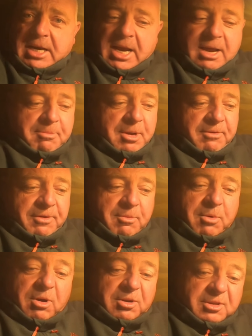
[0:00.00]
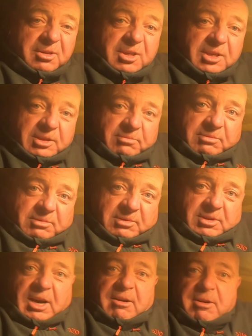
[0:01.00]
yet, but if it was, I'd just
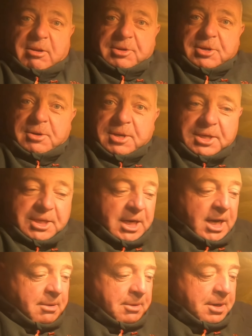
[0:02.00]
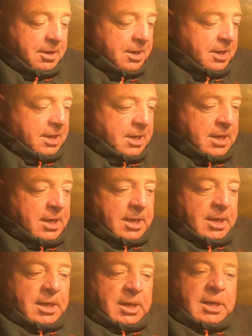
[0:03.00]
carry on doing this in here, wouldn't I?
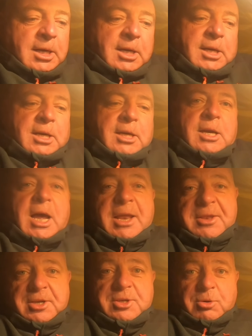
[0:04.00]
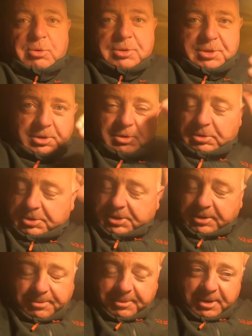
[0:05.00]
And the doors, of course.
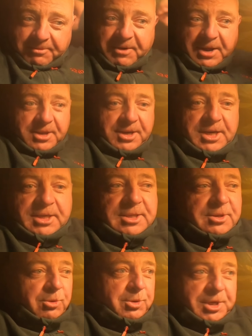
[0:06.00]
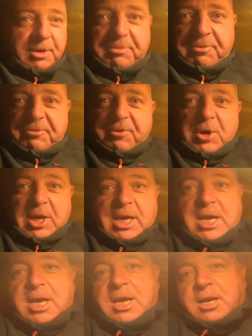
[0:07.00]
I mean, the fact that these doors open fully,
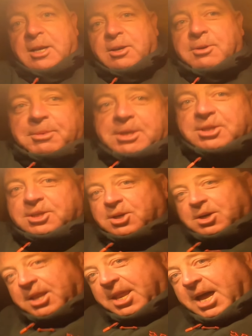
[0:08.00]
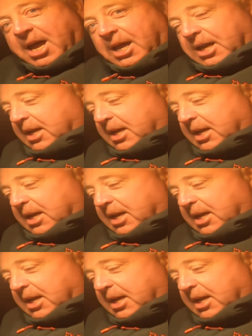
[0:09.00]
let me just look at that.